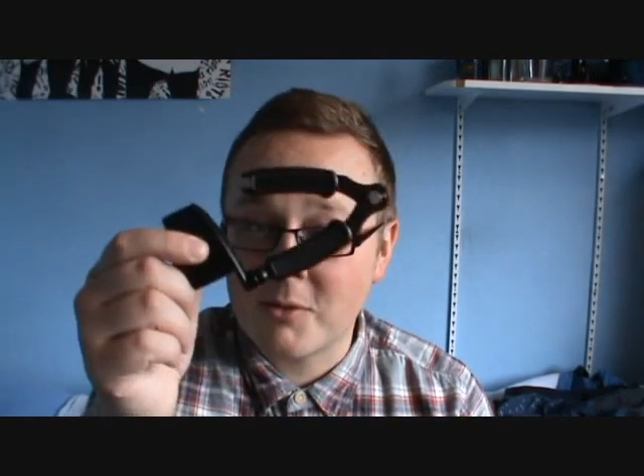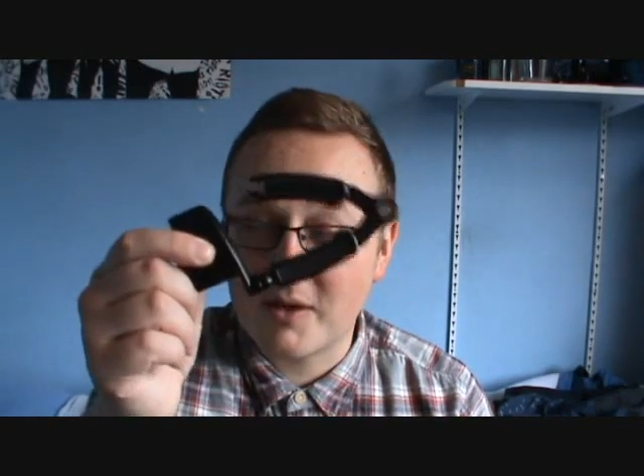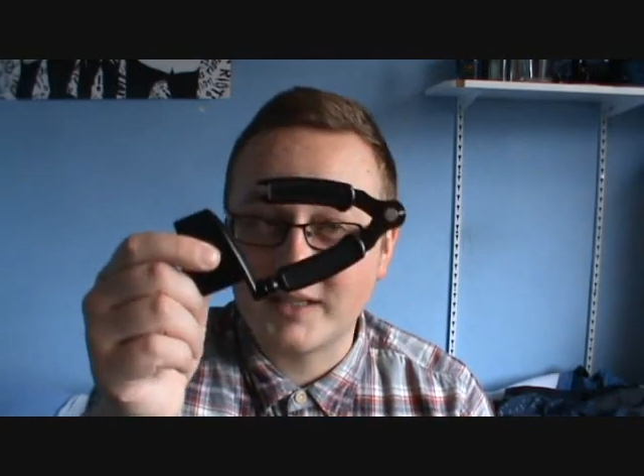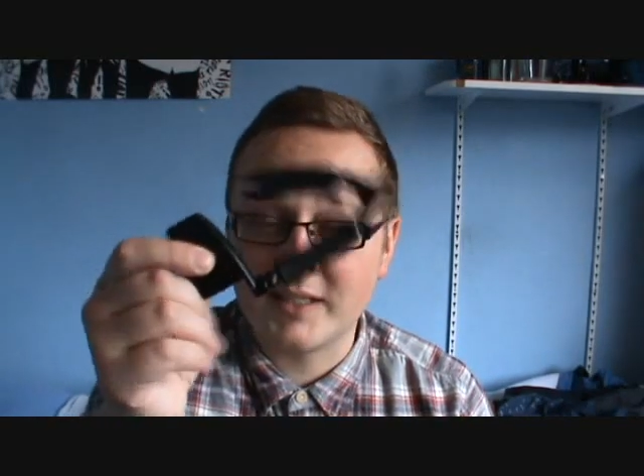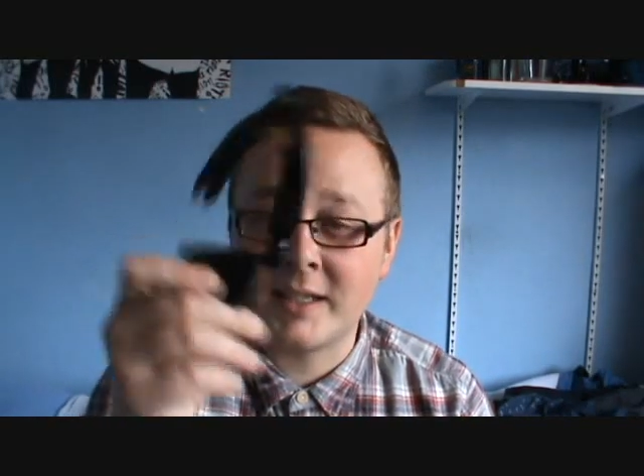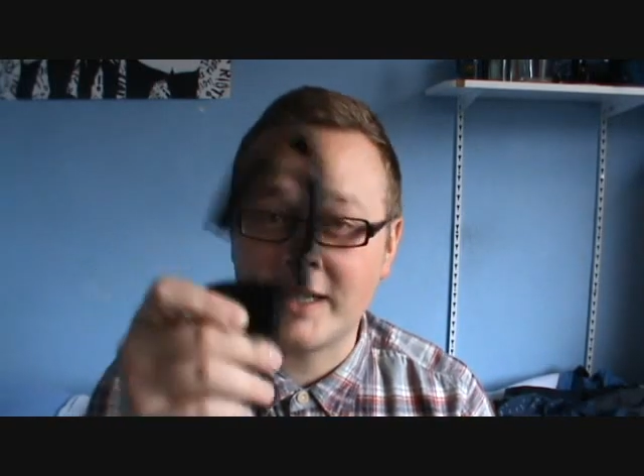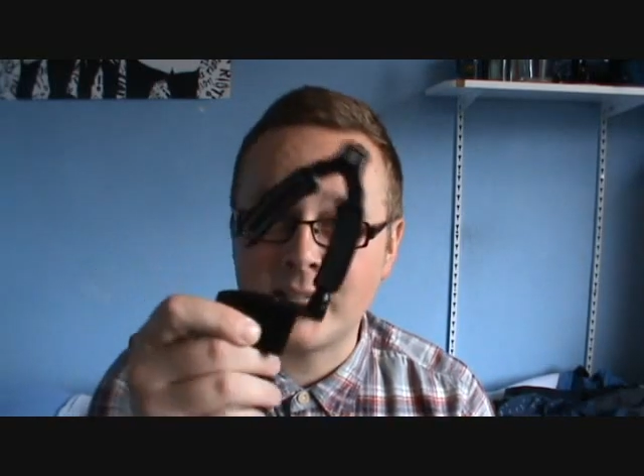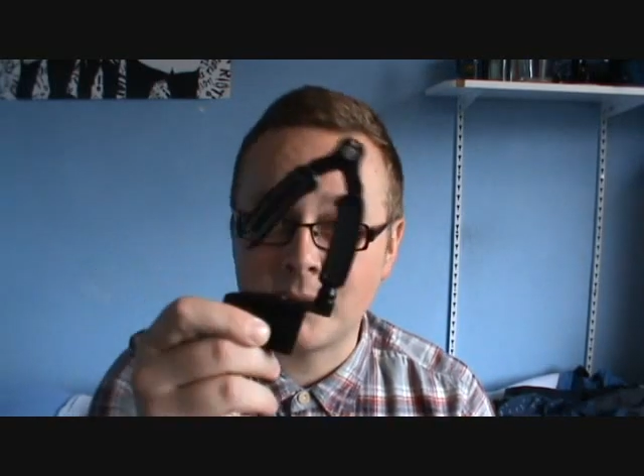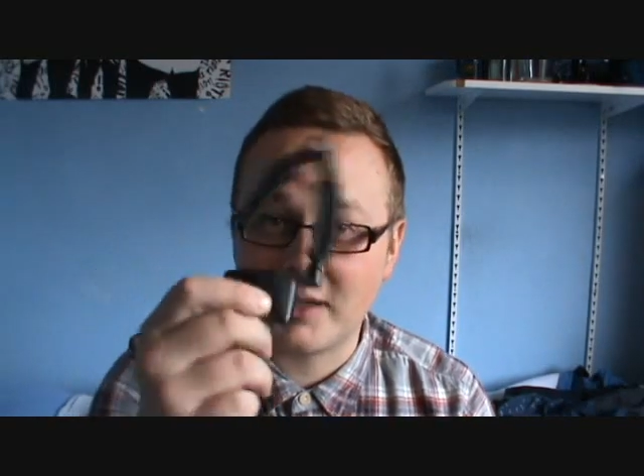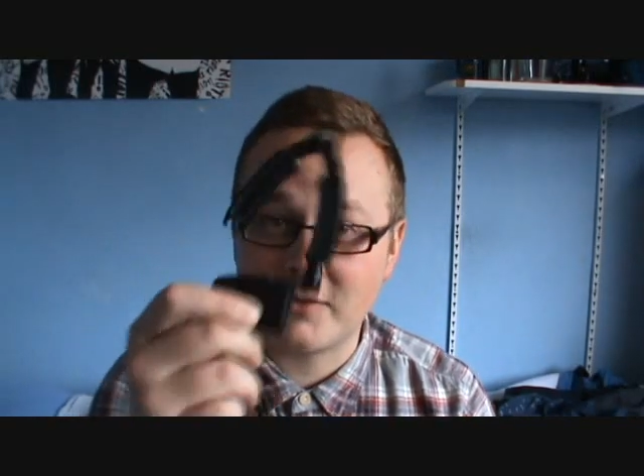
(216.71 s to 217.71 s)
Winder
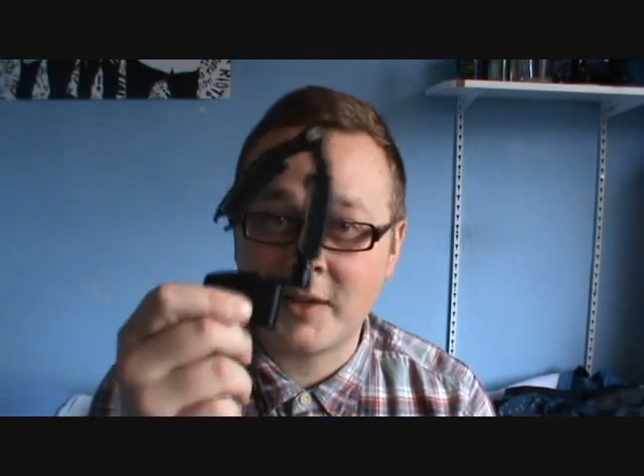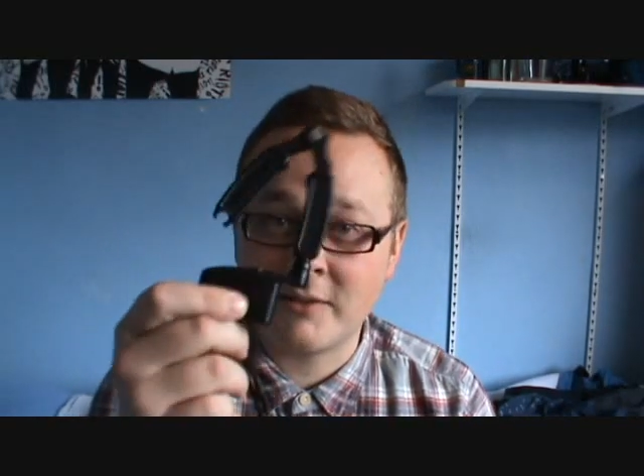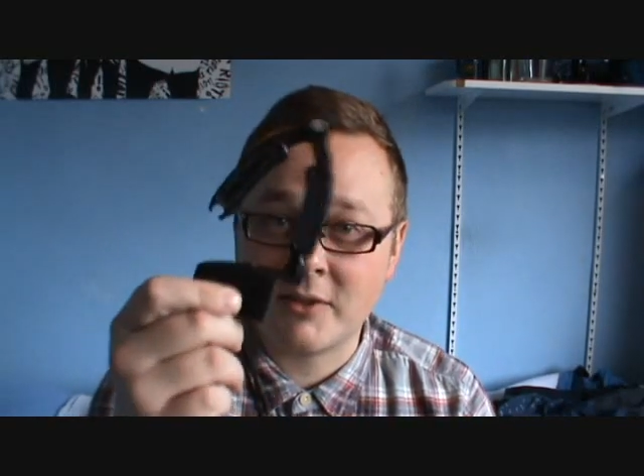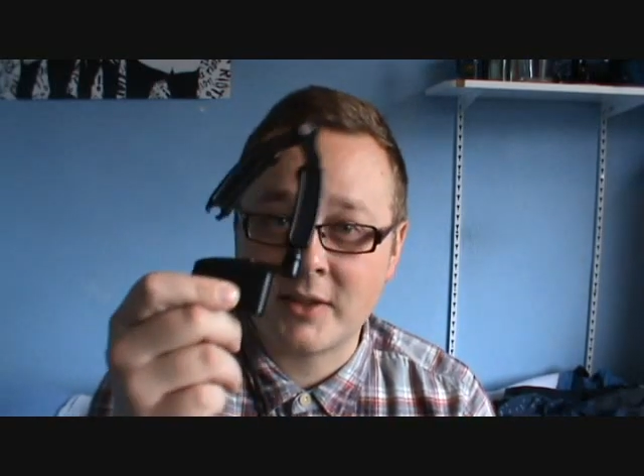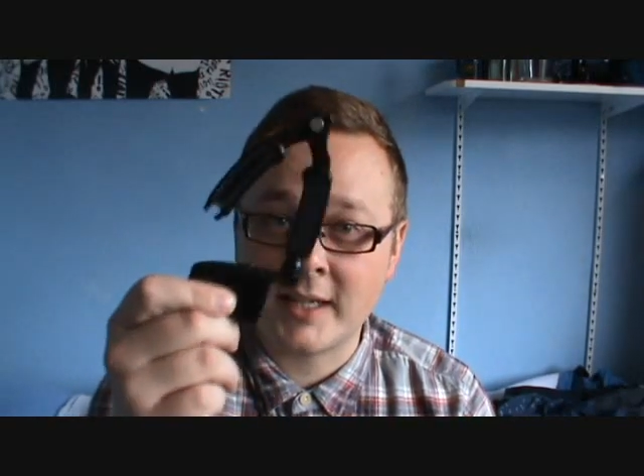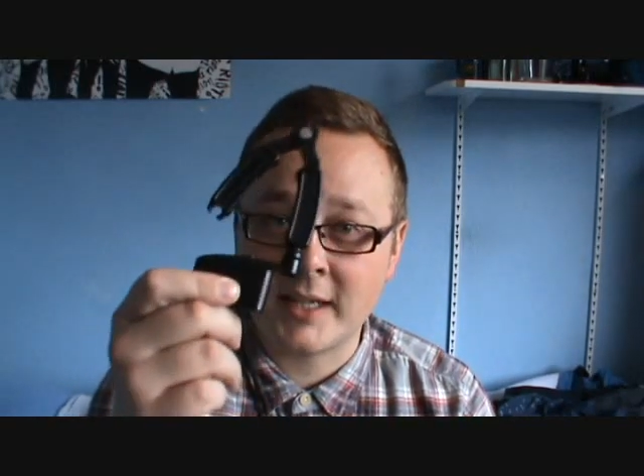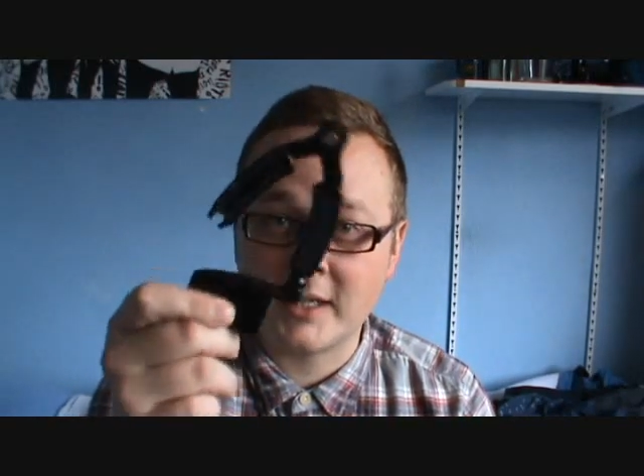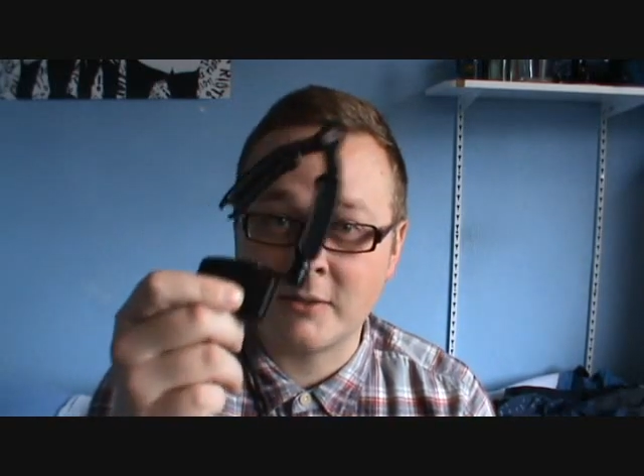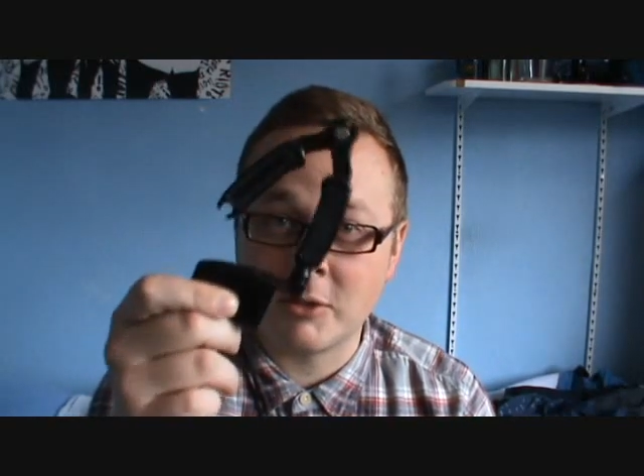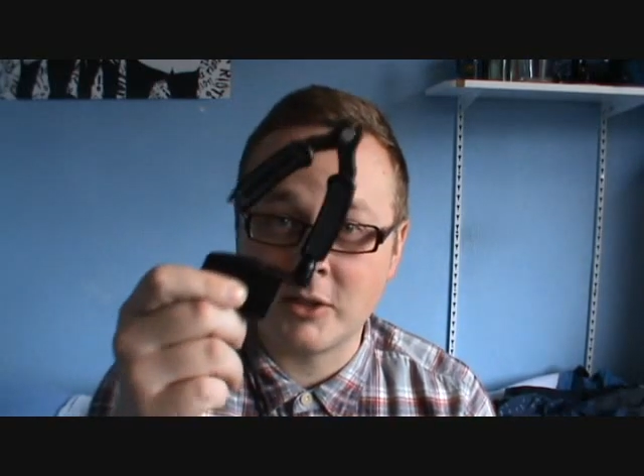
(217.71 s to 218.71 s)
is my favourite thing
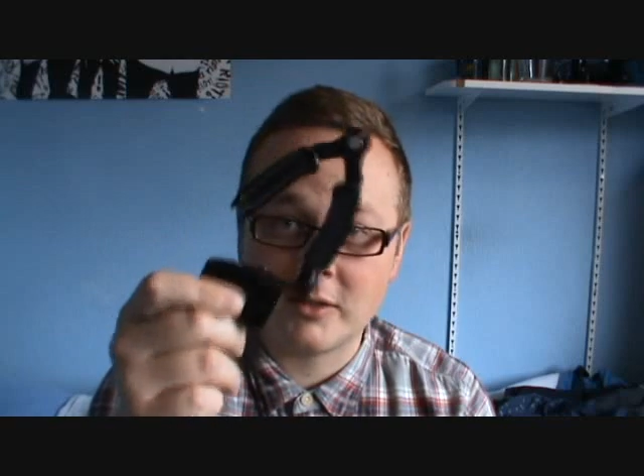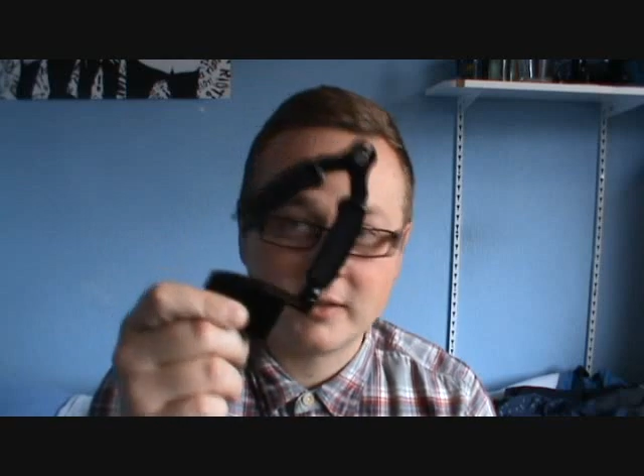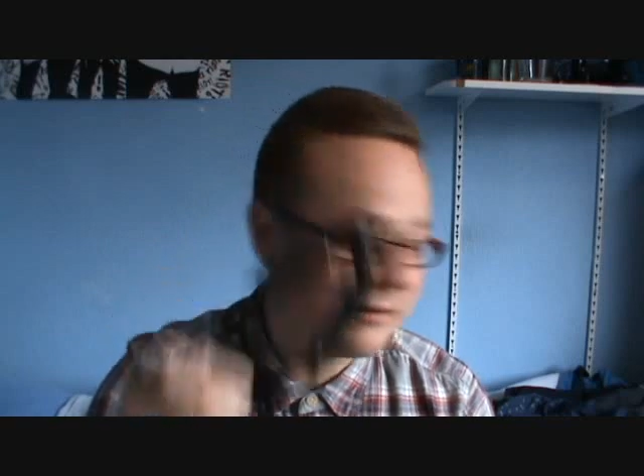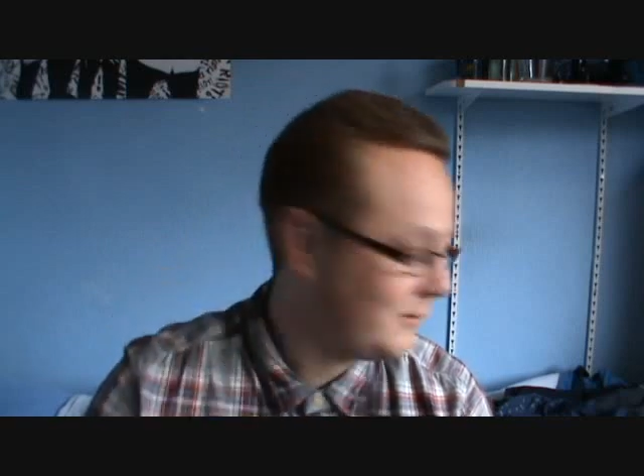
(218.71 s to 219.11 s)
in the world.